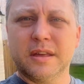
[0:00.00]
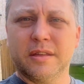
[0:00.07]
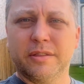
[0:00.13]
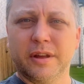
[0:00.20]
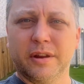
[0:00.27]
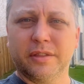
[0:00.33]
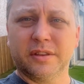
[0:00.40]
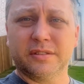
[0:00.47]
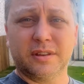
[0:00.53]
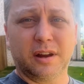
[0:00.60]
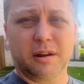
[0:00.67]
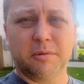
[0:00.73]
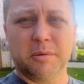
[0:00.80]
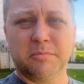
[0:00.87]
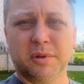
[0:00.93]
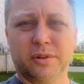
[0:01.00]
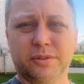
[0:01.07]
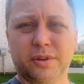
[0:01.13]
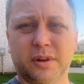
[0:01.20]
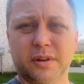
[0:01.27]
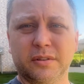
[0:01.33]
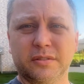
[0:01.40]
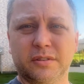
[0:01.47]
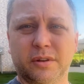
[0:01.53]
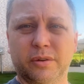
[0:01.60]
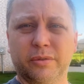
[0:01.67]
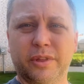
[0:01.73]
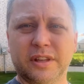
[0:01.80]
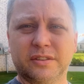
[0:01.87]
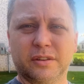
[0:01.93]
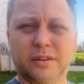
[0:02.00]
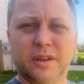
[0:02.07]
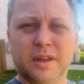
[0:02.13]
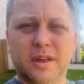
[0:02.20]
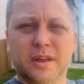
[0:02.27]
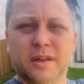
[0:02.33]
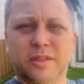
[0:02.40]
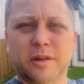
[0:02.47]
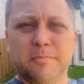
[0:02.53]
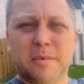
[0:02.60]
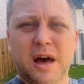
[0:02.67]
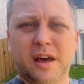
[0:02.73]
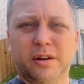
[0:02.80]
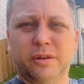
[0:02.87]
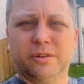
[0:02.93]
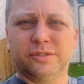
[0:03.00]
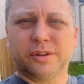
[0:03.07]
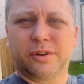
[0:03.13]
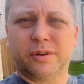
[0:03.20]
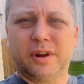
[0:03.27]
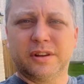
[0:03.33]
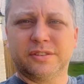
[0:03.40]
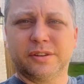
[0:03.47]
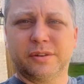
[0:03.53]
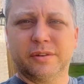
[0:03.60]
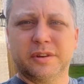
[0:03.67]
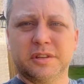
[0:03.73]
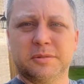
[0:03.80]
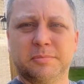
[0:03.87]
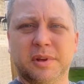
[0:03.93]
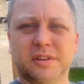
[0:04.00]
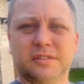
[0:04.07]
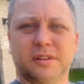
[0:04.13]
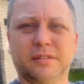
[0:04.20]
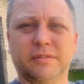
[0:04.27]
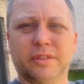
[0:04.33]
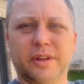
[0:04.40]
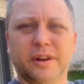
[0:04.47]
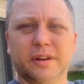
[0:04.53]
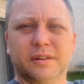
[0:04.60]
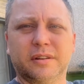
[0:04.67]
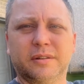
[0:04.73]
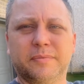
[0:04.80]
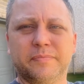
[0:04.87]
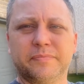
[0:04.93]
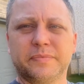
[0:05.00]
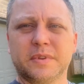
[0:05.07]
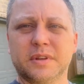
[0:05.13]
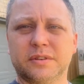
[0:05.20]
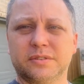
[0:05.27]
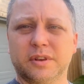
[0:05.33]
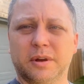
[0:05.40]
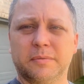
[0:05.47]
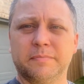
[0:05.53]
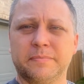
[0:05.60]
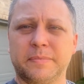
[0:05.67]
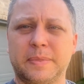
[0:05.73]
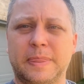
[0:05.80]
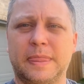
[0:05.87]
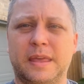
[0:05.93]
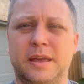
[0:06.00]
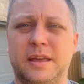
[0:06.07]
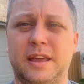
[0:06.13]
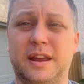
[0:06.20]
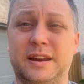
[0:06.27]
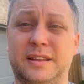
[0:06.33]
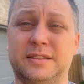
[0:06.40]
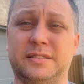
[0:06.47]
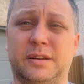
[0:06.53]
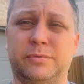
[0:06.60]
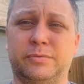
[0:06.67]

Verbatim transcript: there that's not going to be built on. So that's the model is across the green space over there. So it is a